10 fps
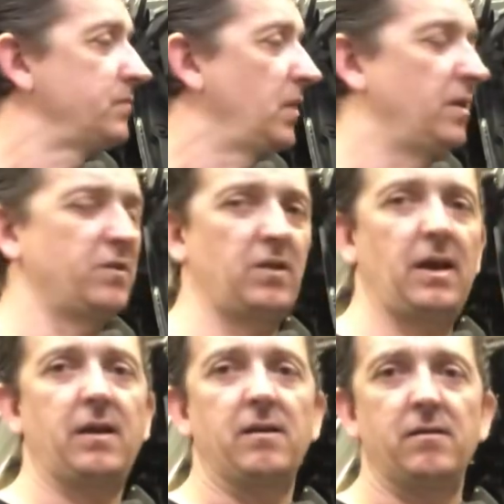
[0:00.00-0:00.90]
and there's like
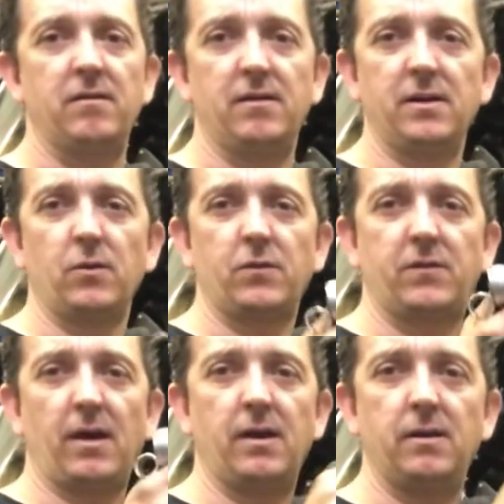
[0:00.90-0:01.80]
a little
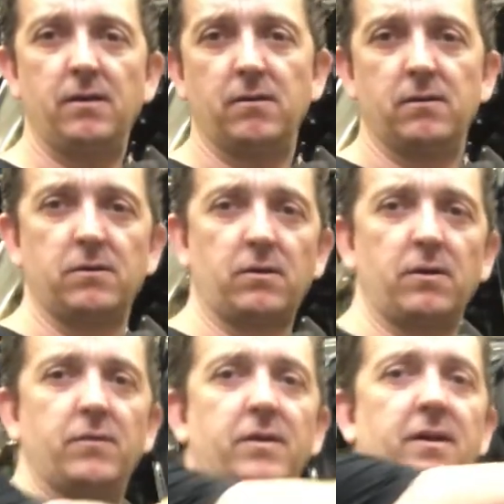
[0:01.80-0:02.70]
tiny hole
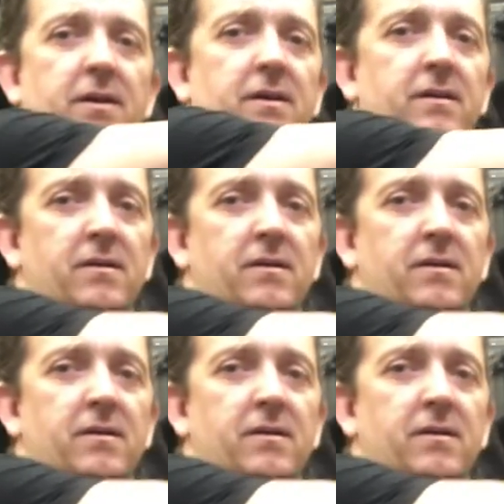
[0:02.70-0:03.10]
over here